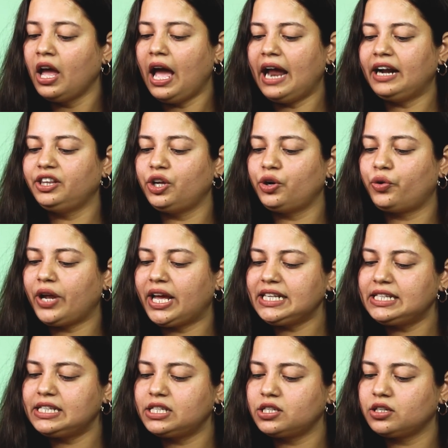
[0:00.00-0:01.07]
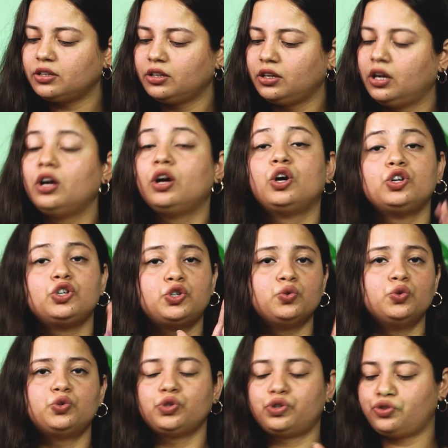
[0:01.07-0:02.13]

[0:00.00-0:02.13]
and the rest 2 to